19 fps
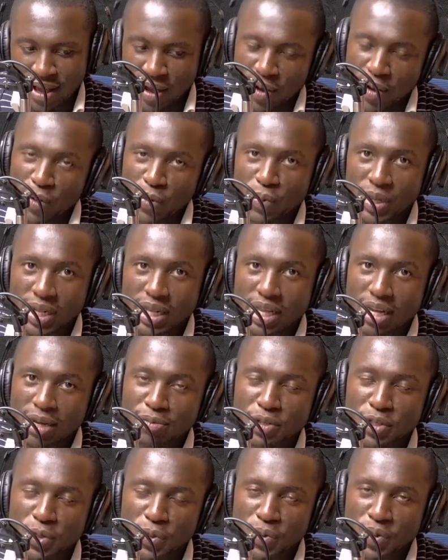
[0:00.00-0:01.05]

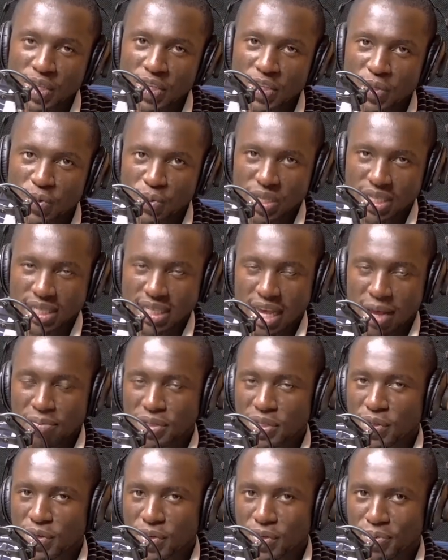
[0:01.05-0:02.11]
Welcome to this week's
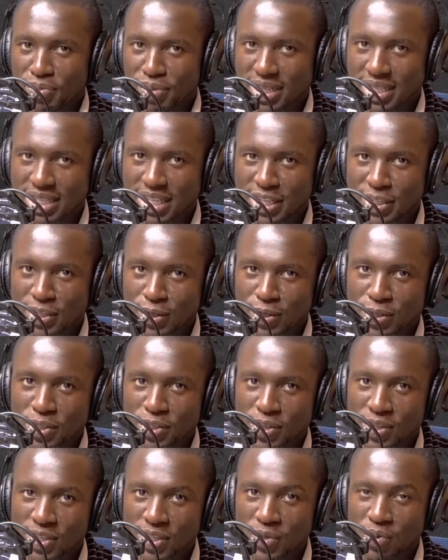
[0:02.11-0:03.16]
episode of Business
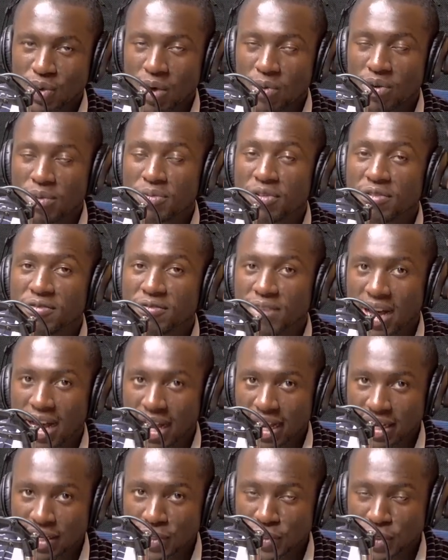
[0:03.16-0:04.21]
Solutions, where we
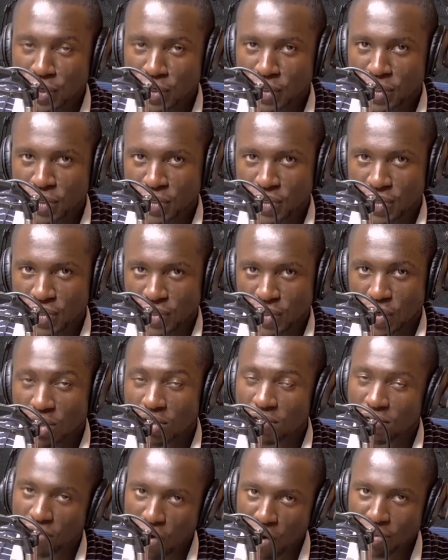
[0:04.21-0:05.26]
provide solutions
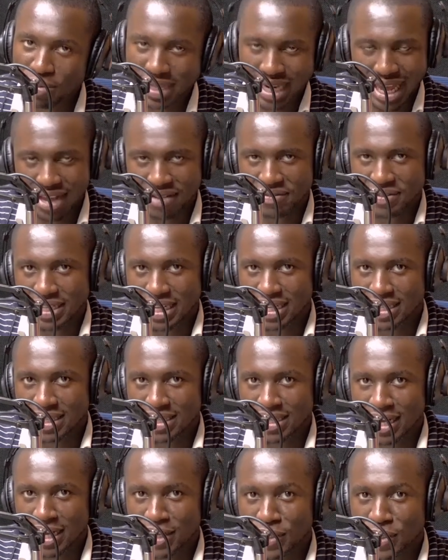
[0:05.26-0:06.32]
on formed
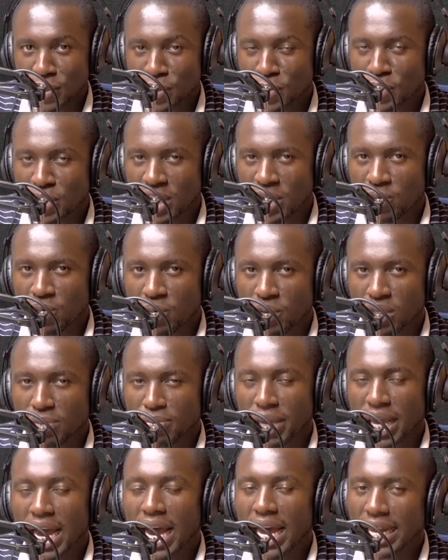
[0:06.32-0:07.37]
lifestyles. And so today we will
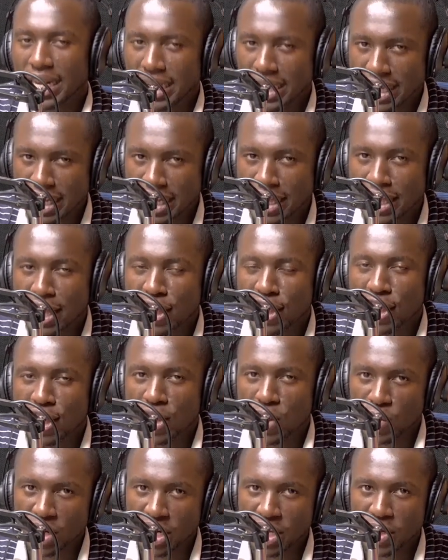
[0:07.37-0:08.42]
be handling the
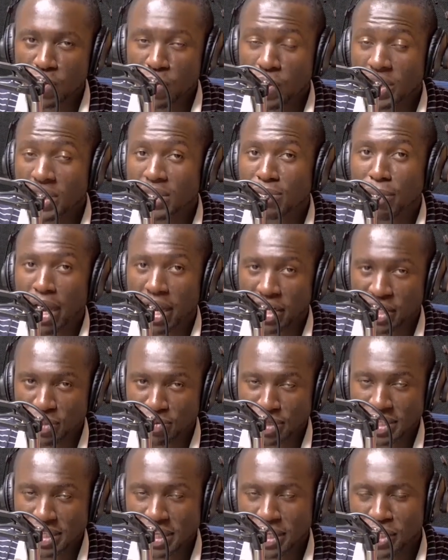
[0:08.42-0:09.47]
thorny waste
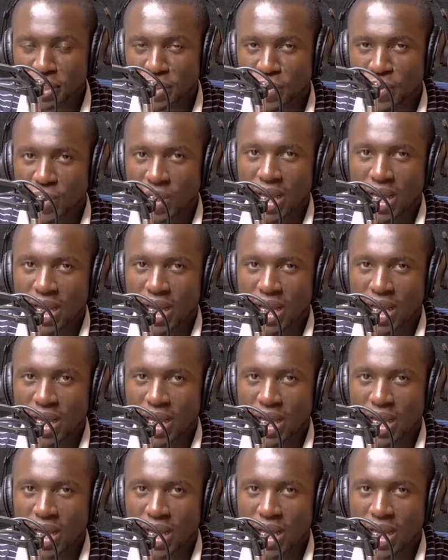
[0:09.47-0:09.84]
management issue